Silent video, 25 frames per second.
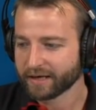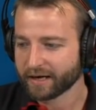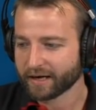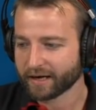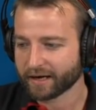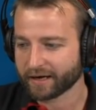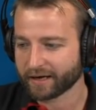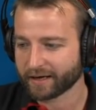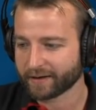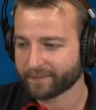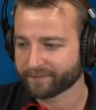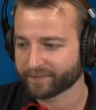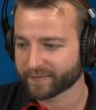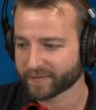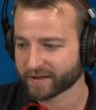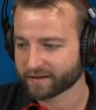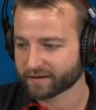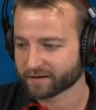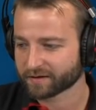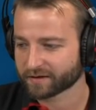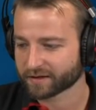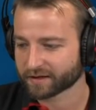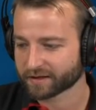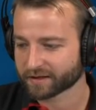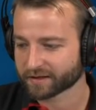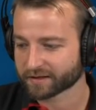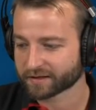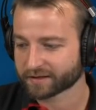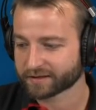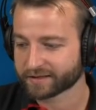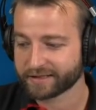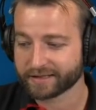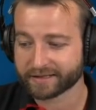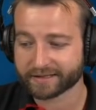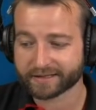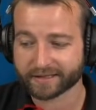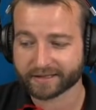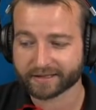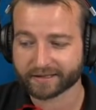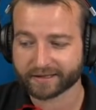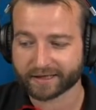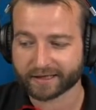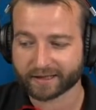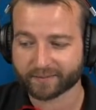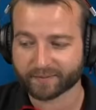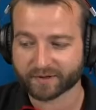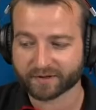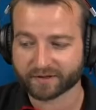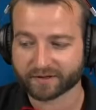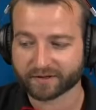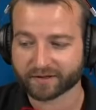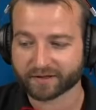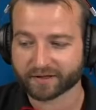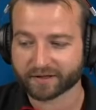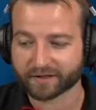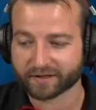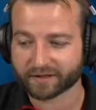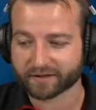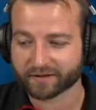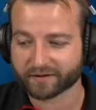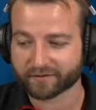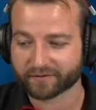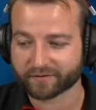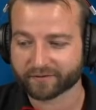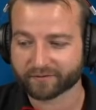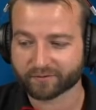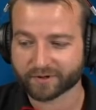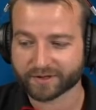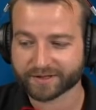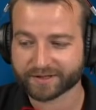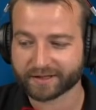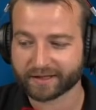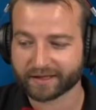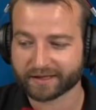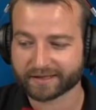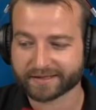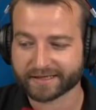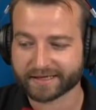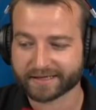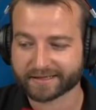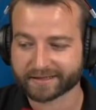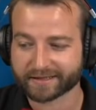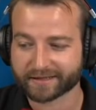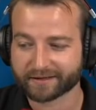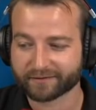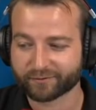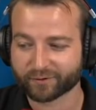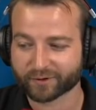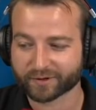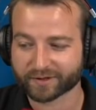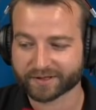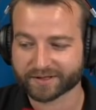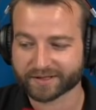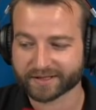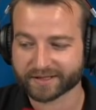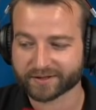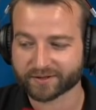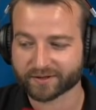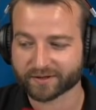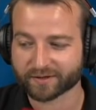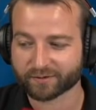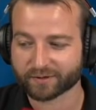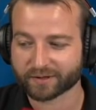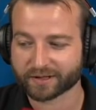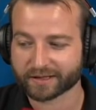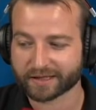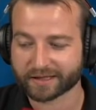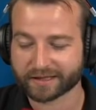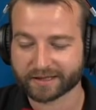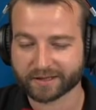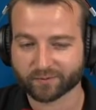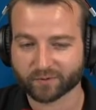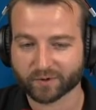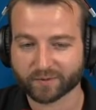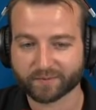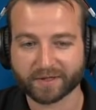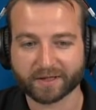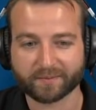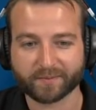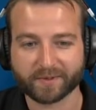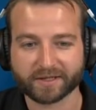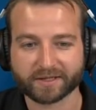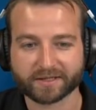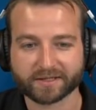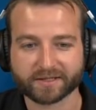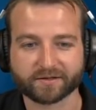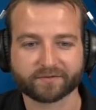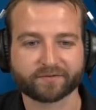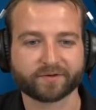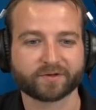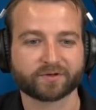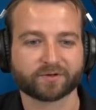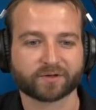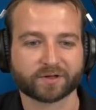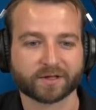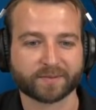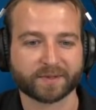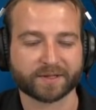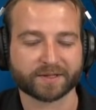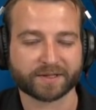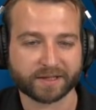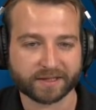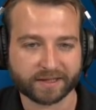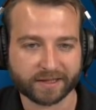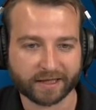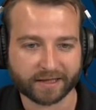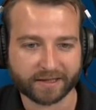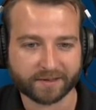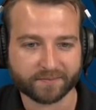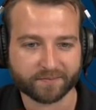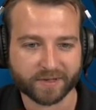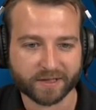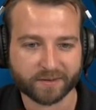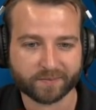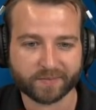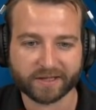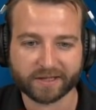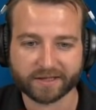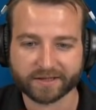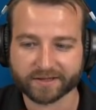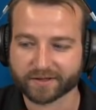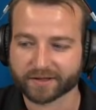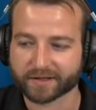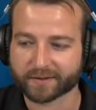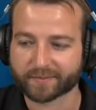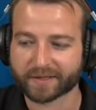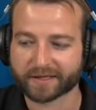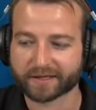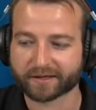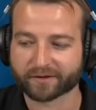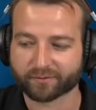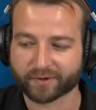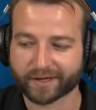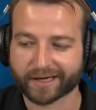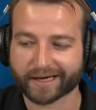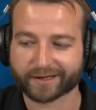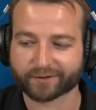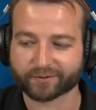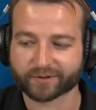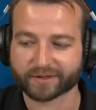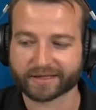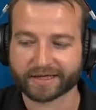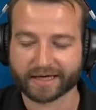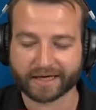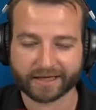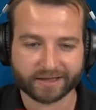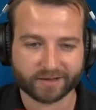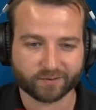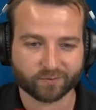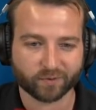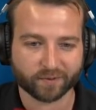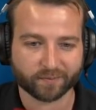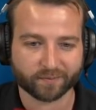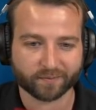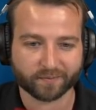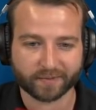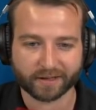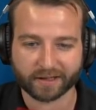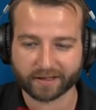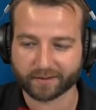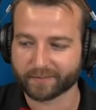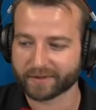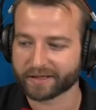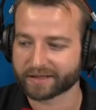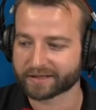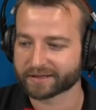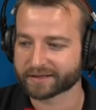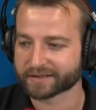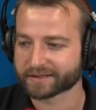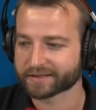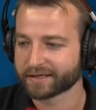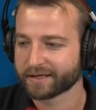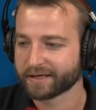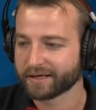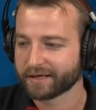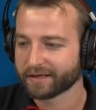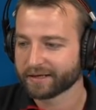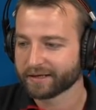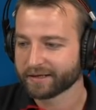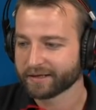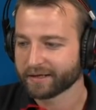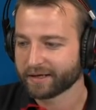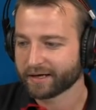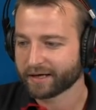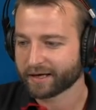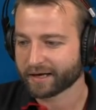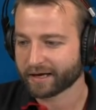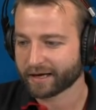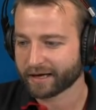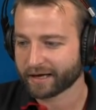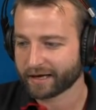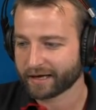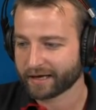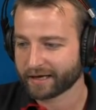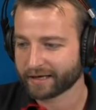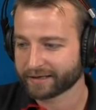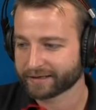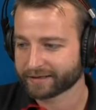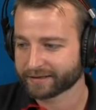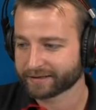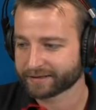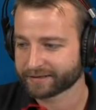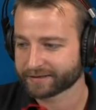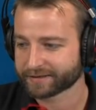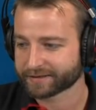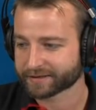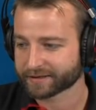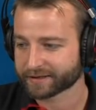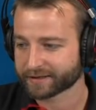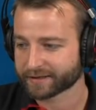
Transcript: Tier 10 caliber, Rustin is asking 406 or 381 millimeters. If you talk about the Italian BB, it's going to be 381 millimeters. And